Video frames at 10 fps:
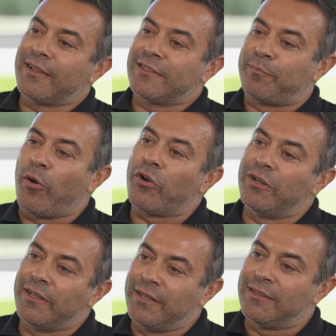
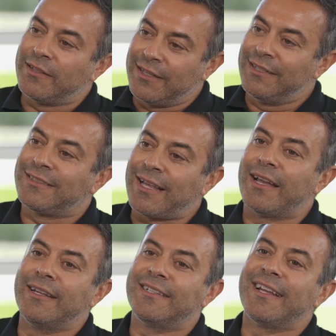spoiled
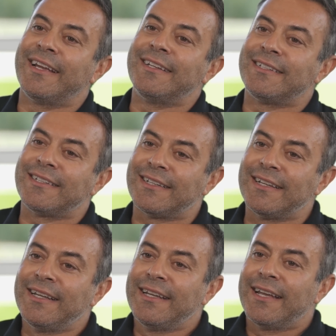inside, and
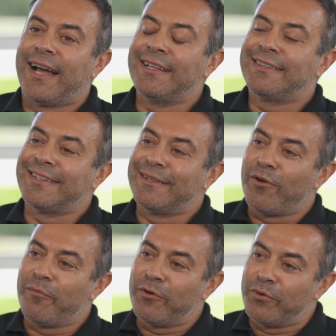until the
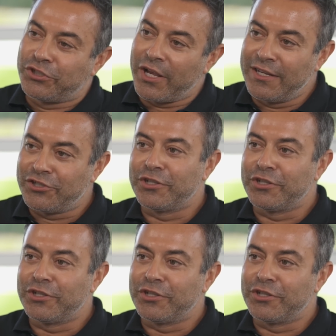moment we changed,